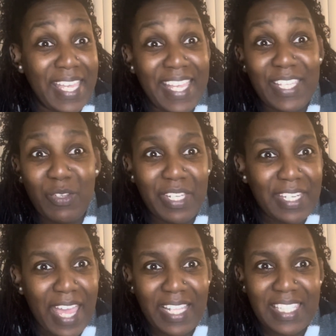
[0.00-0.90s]
and you did
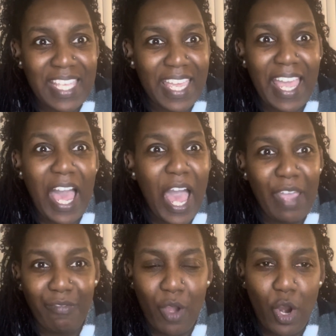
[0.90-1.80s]
not say
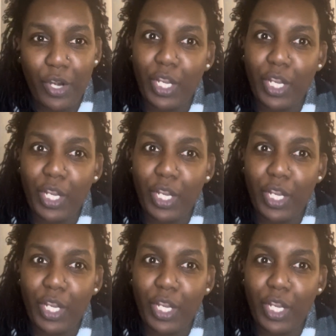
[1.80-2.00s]
Ivar.